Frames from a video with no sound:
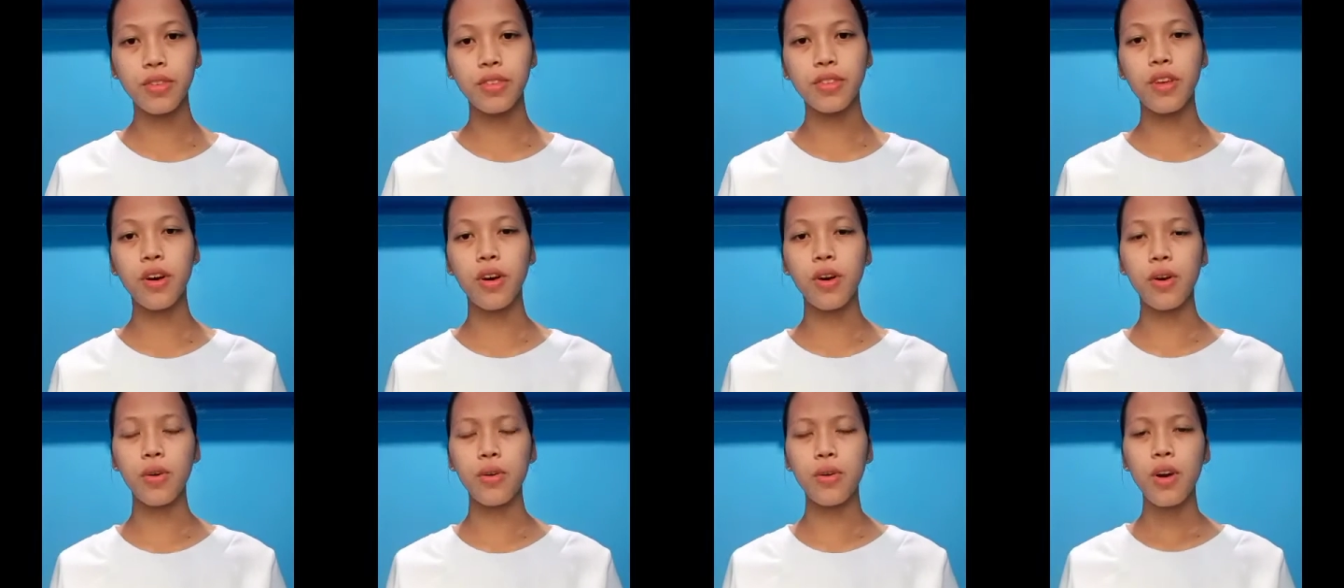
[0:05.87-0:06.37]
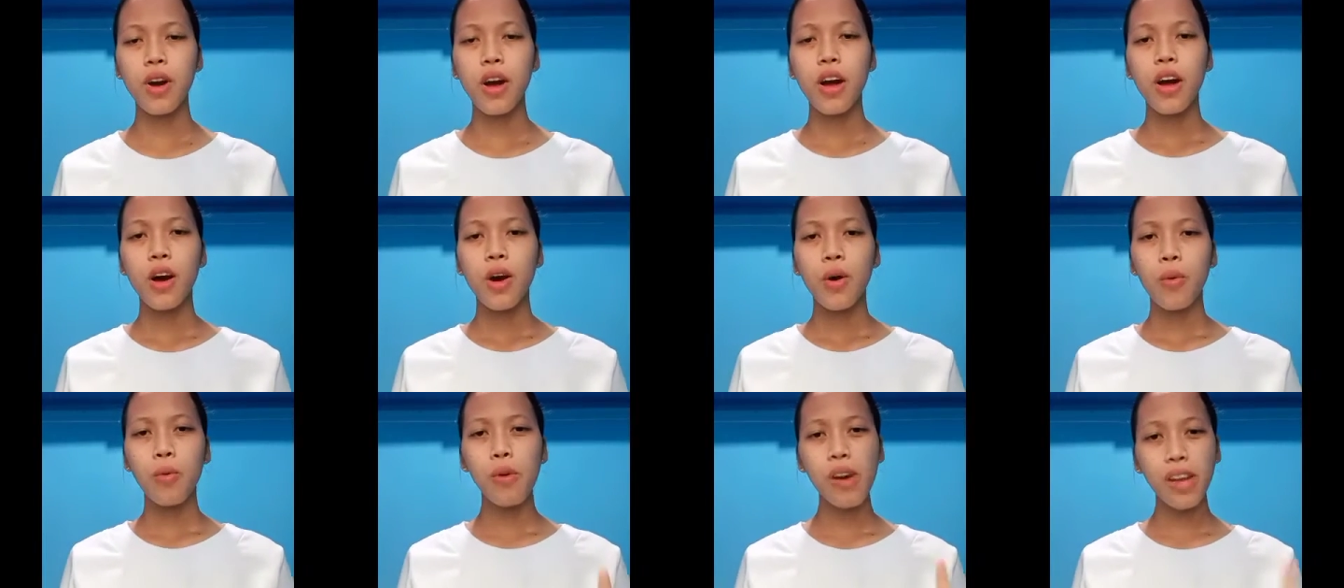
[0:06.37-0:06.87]
So,
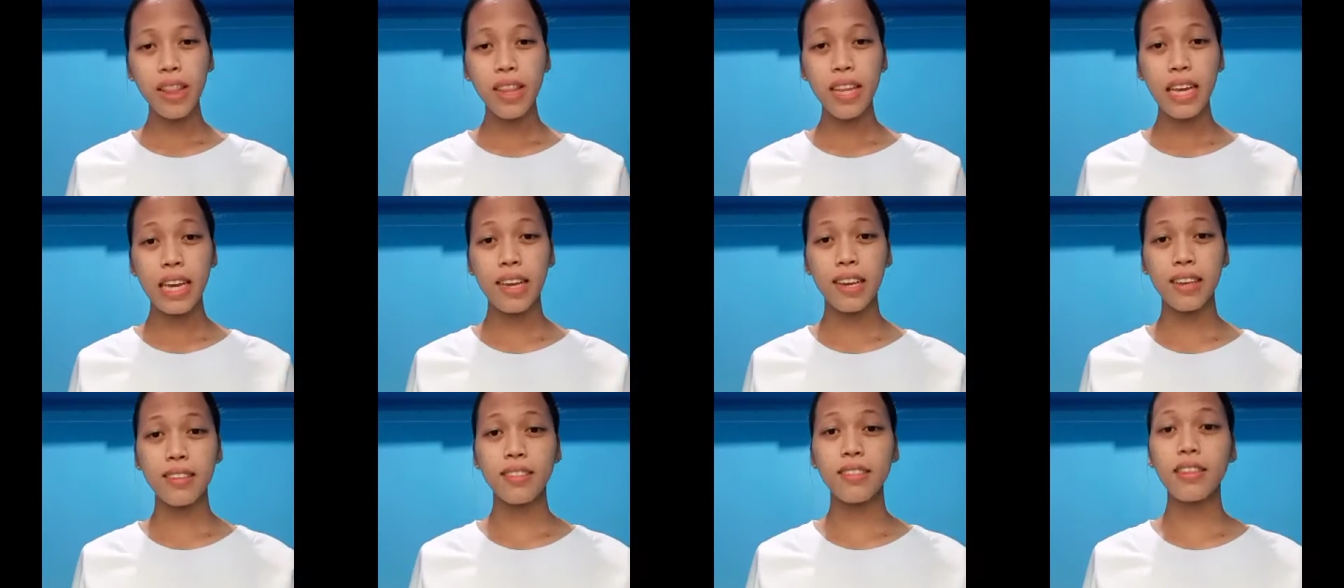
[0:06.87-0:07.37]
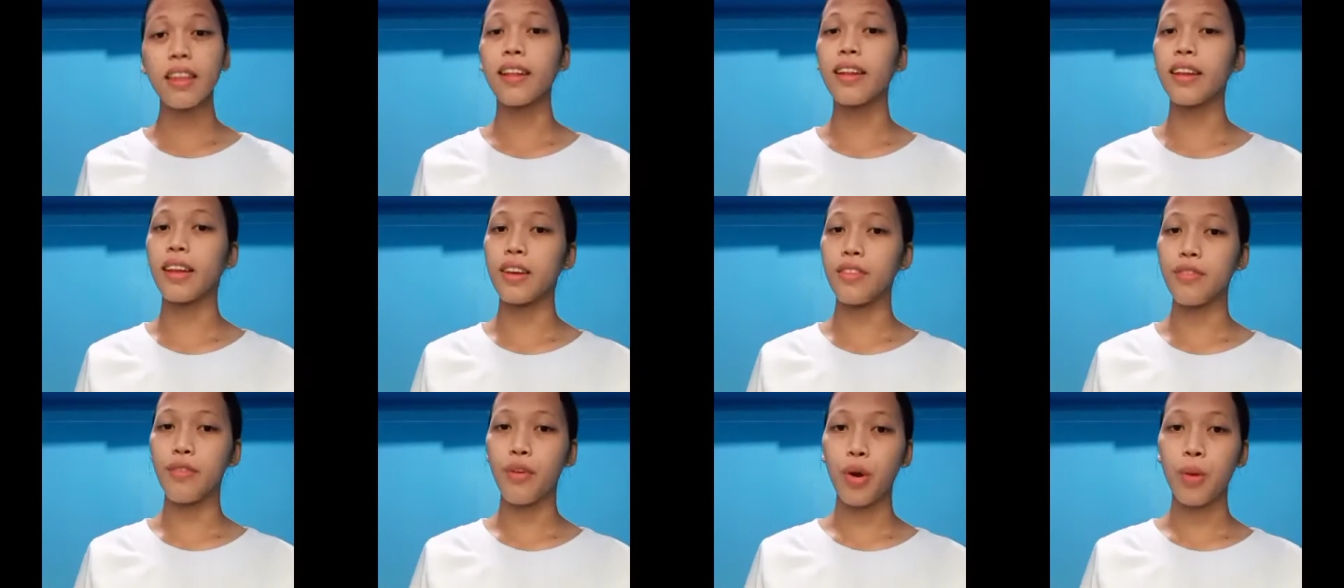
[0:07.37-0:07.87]
what is
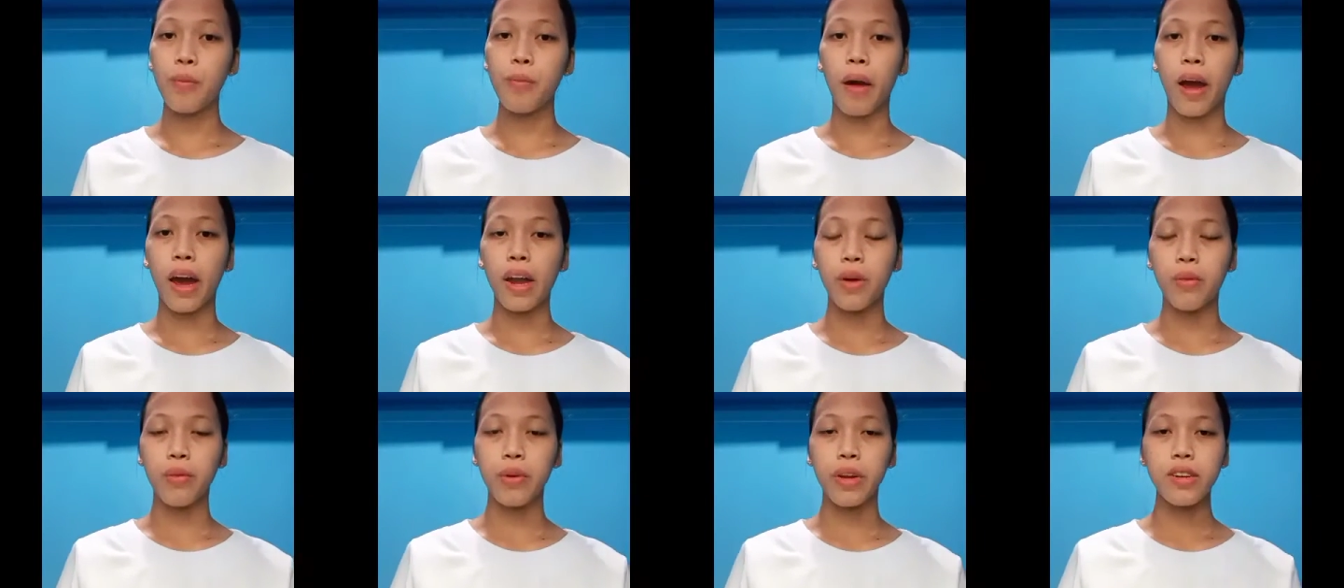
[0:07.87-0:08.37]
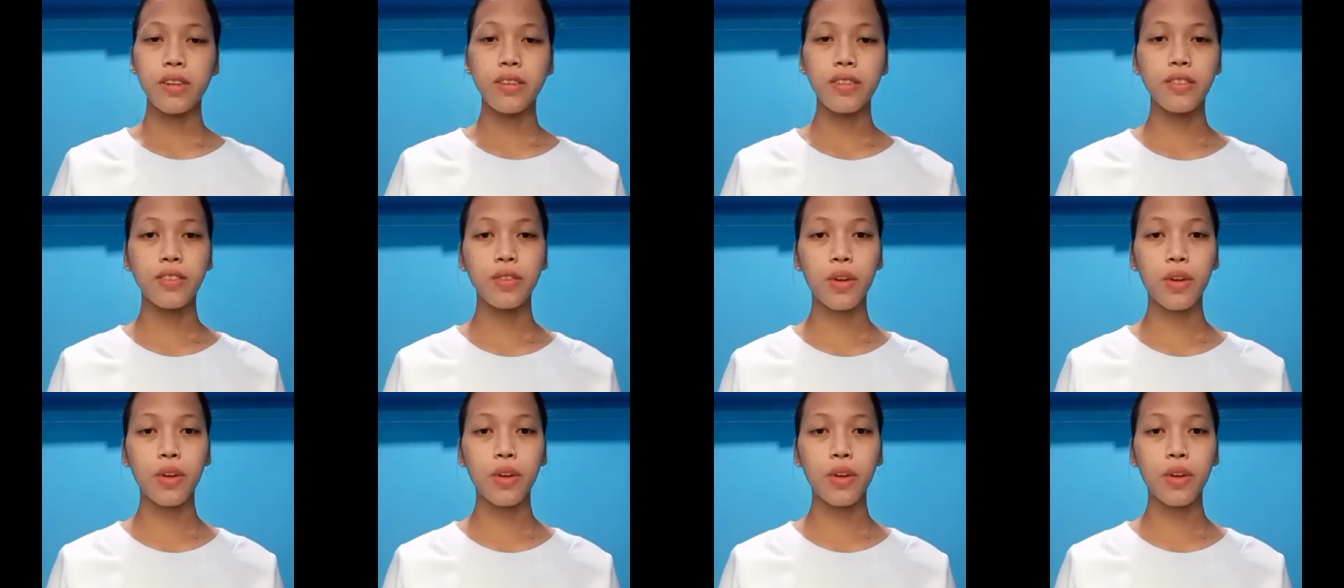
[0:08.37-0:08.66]
lever, by the way?